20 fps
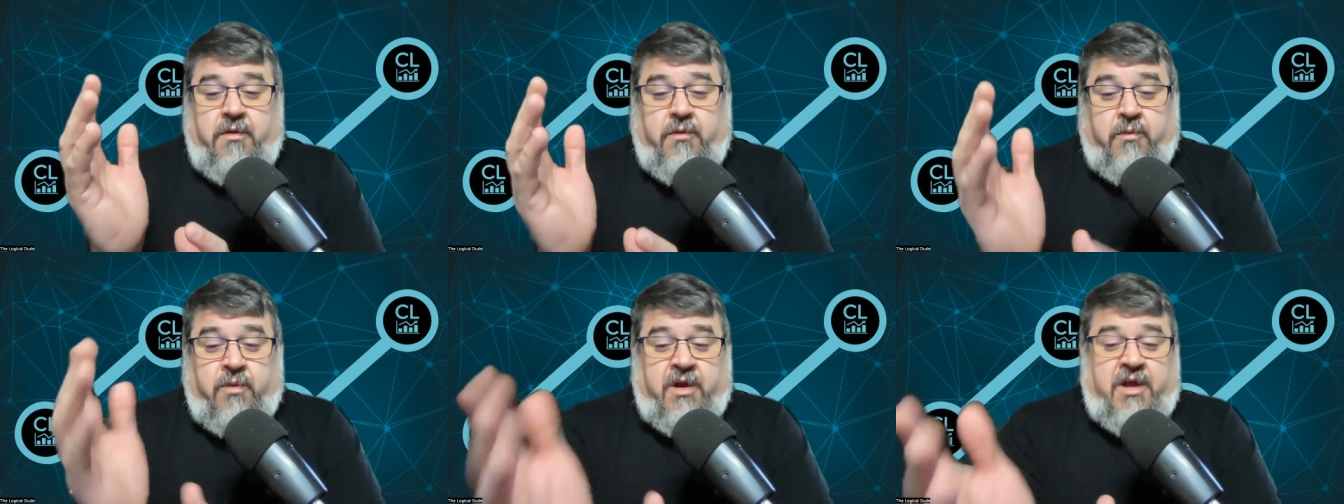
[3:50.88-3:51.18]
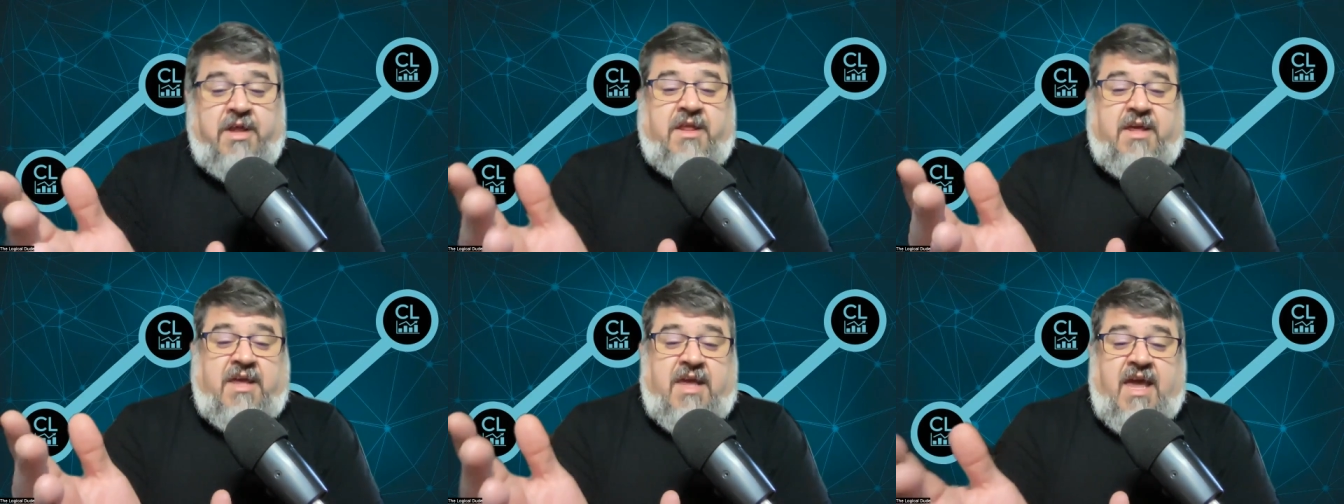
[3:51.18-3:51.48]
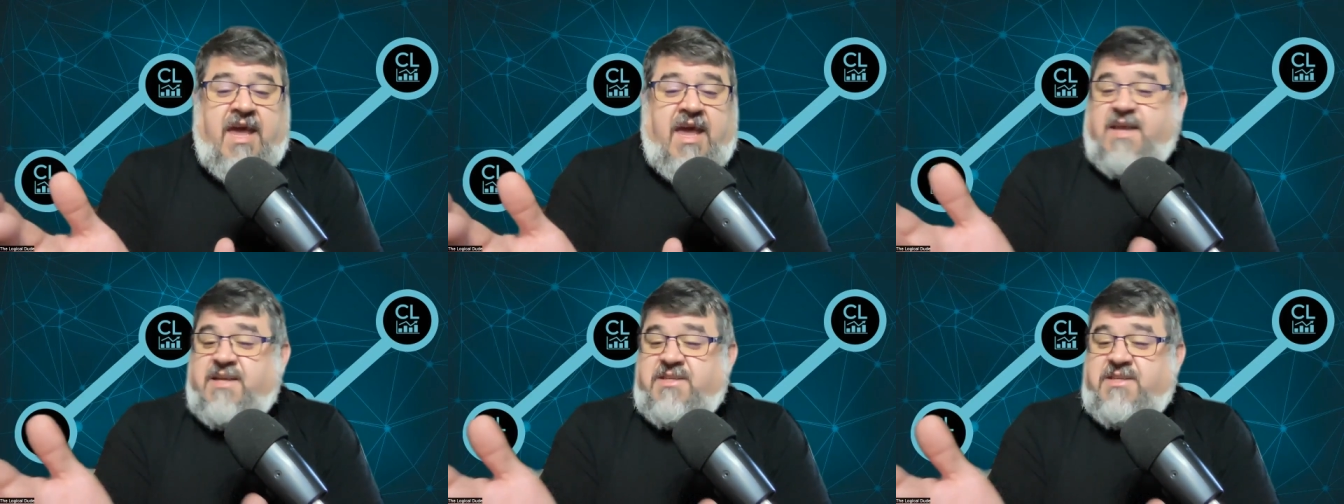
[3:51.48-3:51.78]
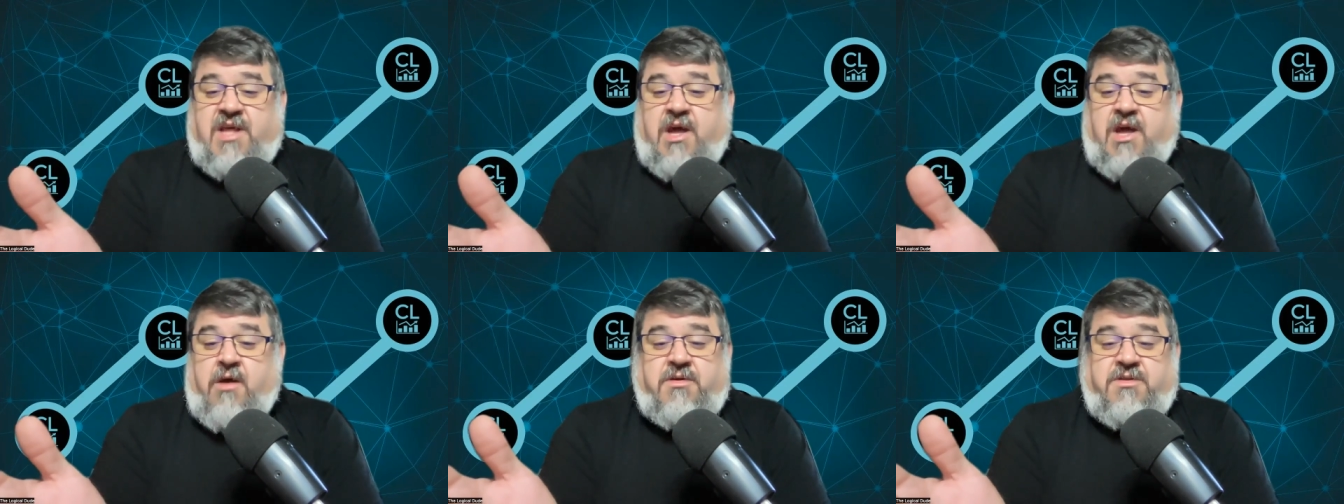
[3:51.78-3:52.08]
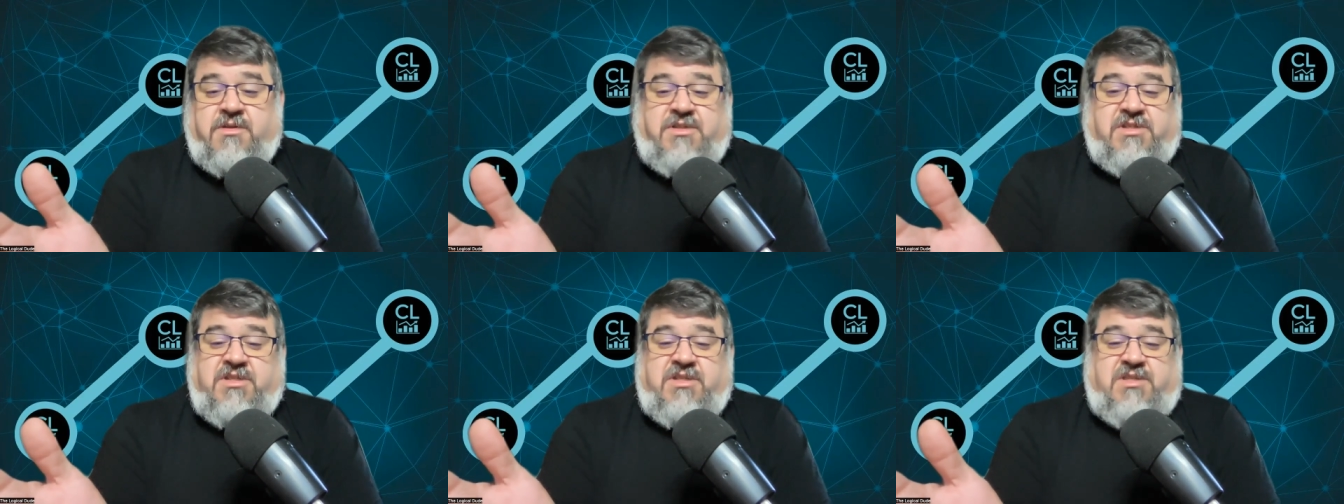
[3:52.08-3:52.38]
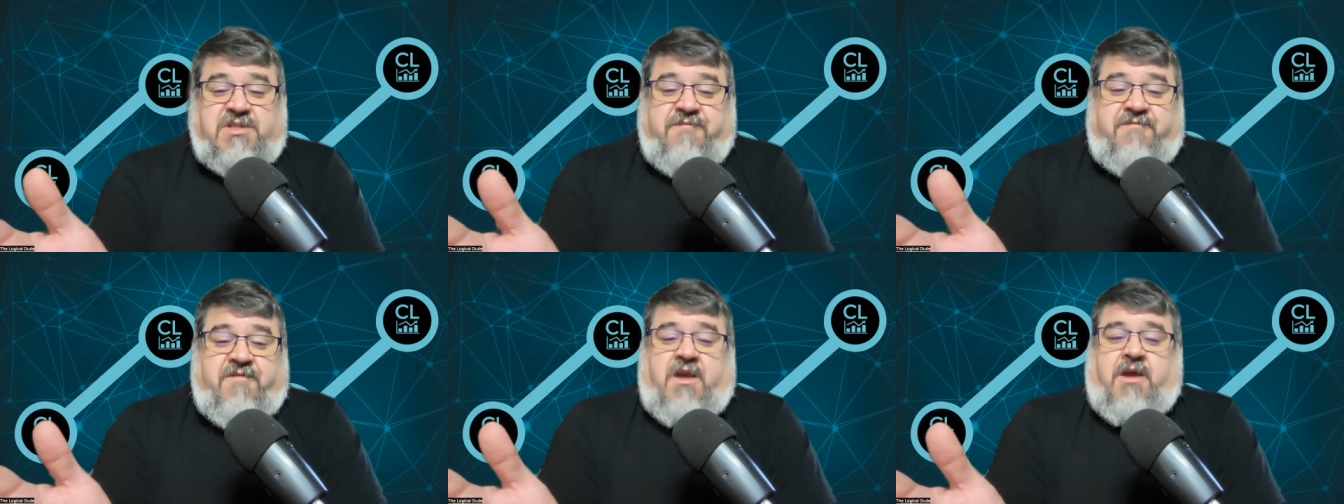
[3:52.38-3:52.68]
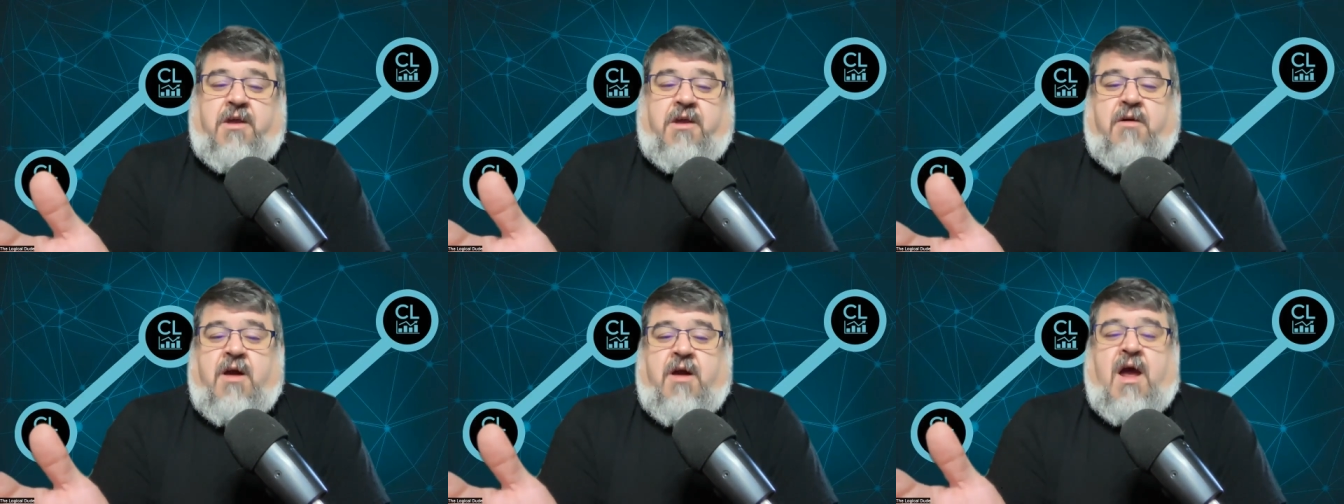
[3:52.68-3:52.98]
really the key is just to
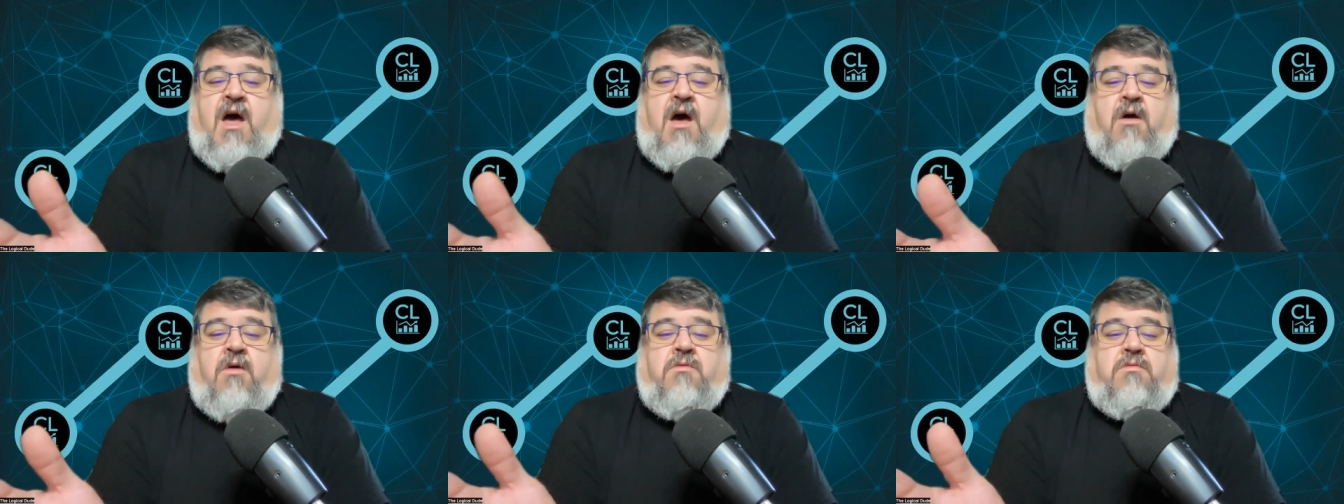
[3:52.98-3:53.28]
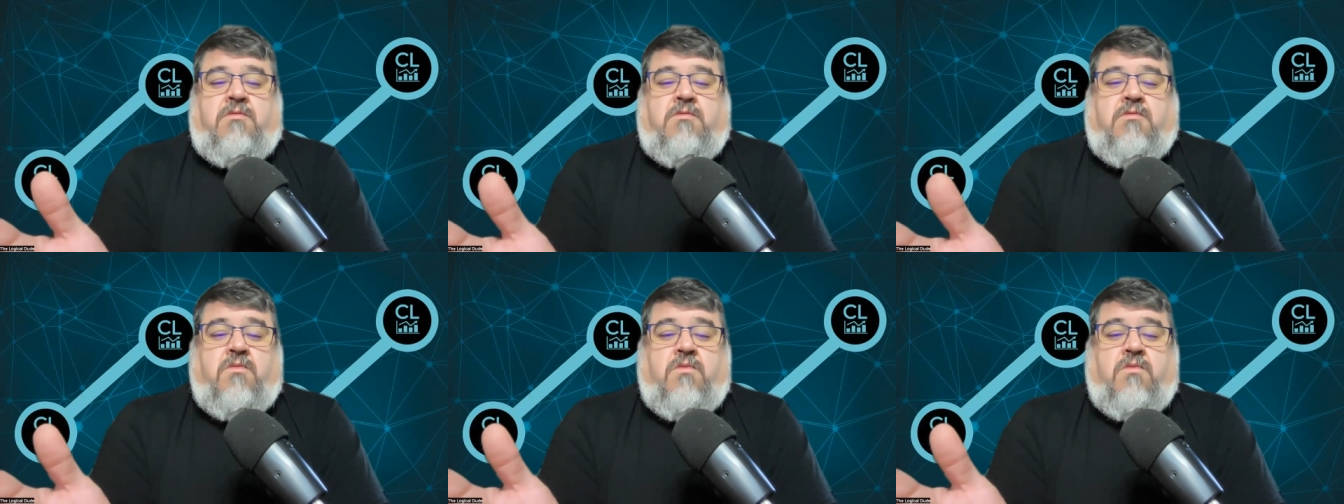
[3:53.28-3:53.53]
figure out